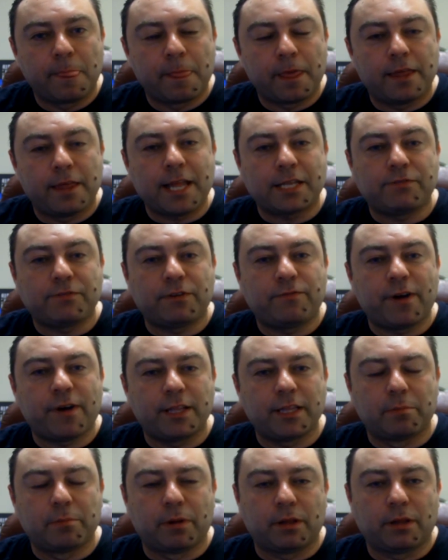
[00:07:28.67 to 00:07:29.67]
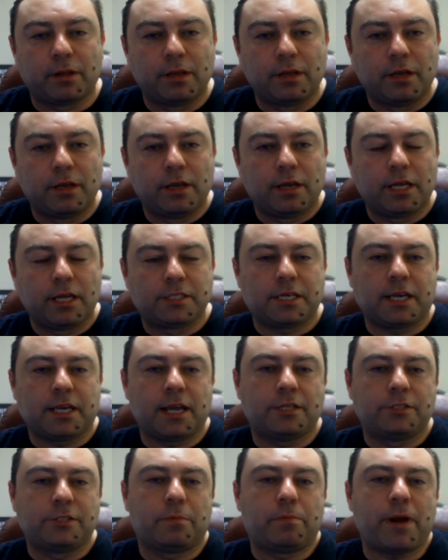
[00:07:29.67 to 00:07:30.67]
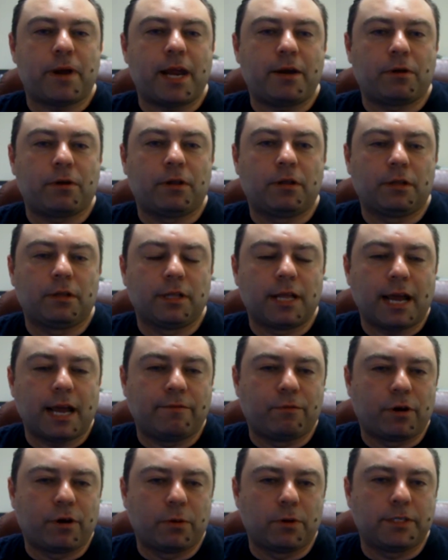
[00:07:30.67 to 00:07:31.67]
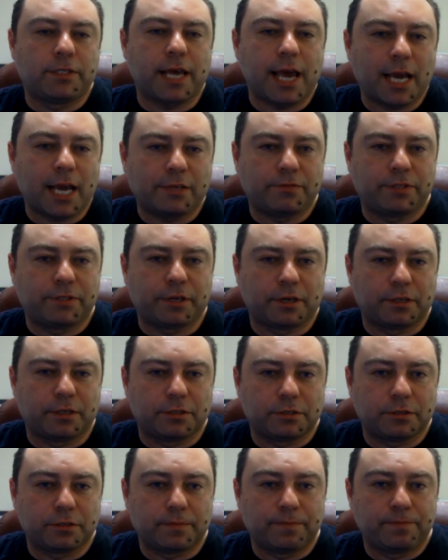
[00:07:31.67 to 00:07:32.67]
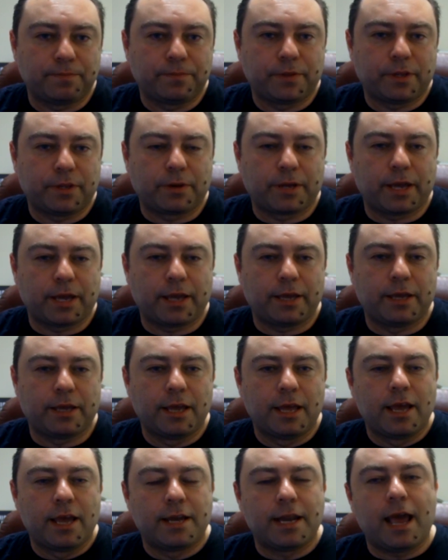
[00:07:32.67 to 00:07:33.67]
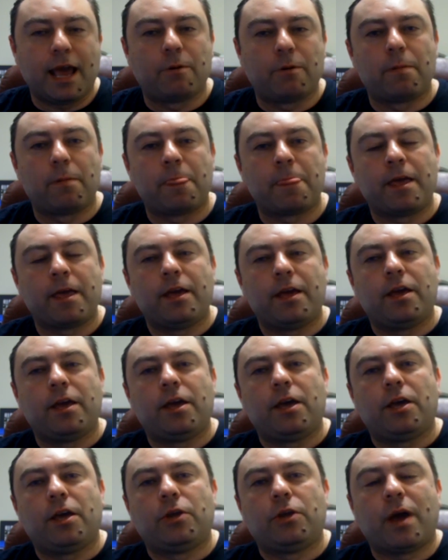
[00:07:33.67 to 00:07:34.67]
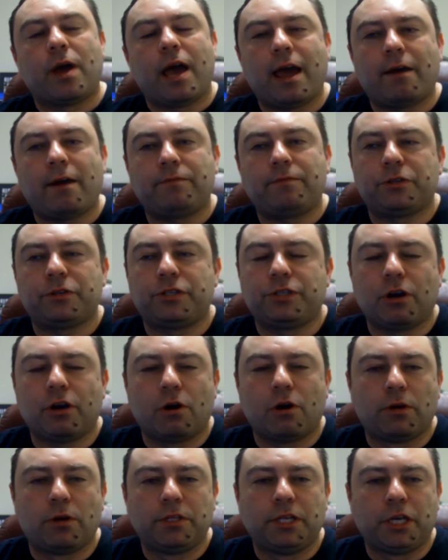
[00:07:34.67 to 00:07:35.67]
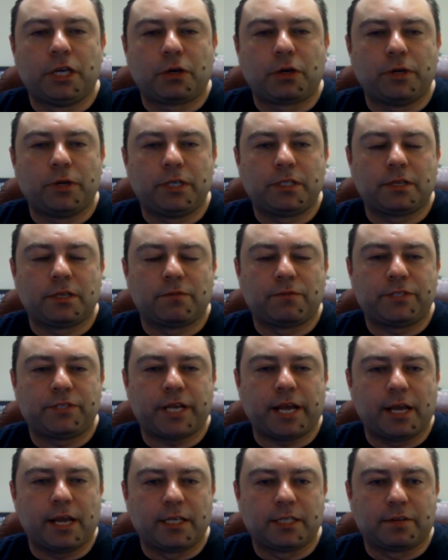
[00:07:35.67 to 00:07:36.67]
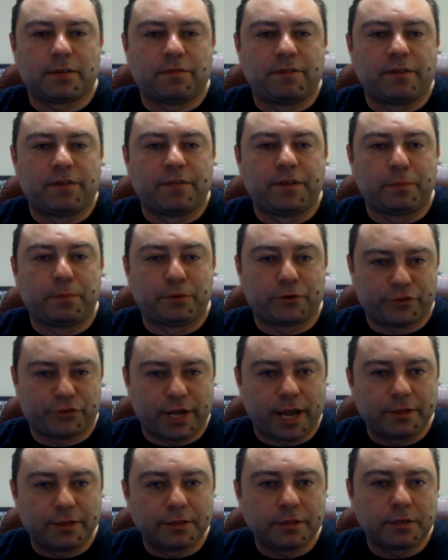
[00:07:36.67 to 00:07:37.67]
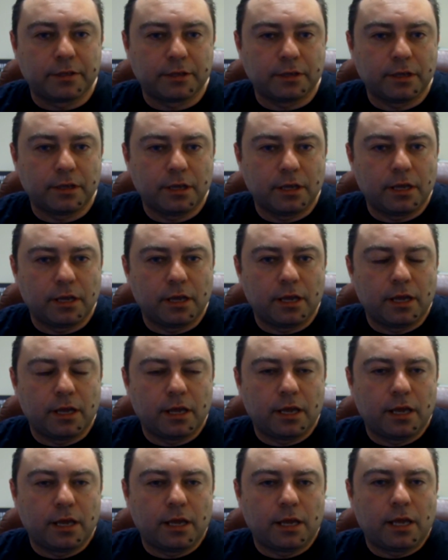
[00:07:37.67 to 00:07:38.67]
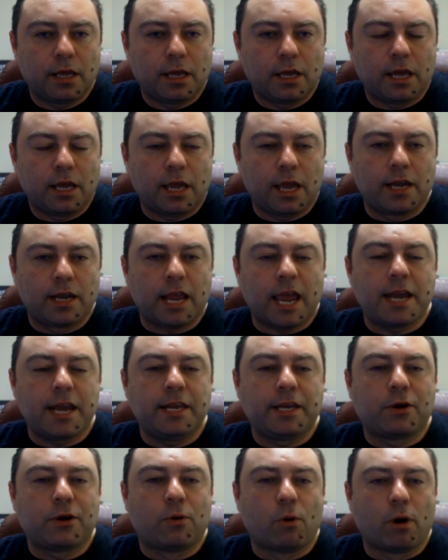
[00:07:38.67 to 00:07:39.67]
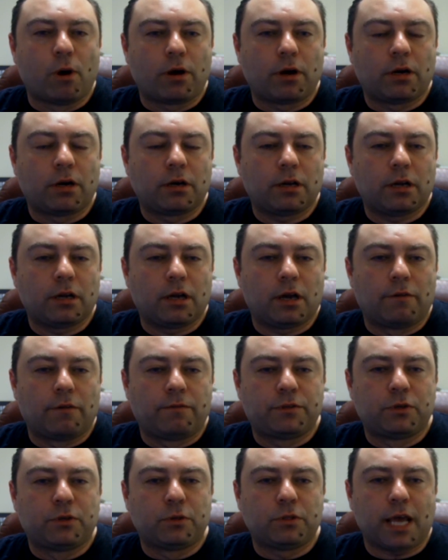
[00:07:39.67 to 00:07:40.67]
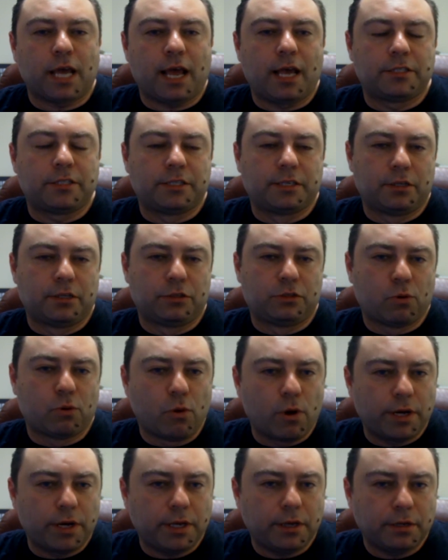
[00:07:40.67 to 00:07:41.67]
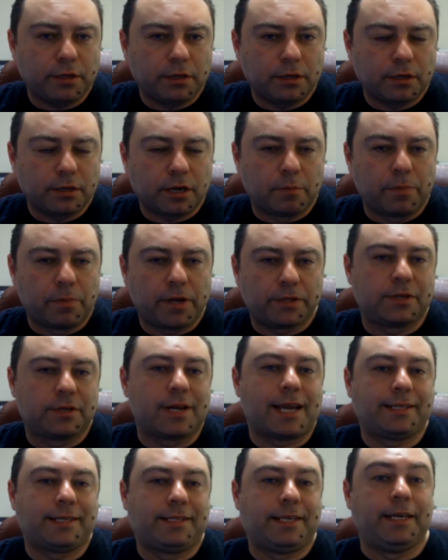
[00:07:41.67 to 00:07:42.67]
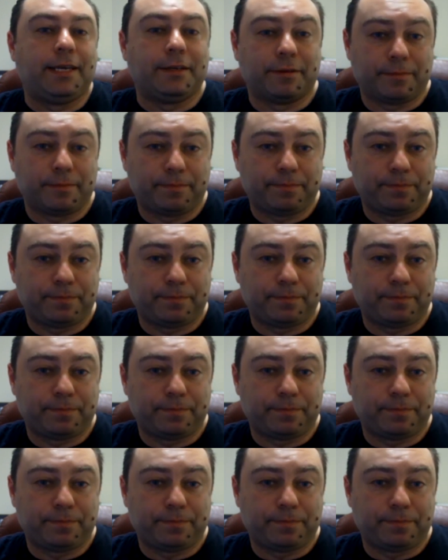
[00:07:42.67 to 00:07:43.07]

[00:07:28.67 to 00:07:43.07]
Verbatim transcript: And that's refundable. It's against your payroll 941 tax returns, okay? Now, you have to show a decrease of sales of 50%, okay, in any quarter of 2020 compared to 19.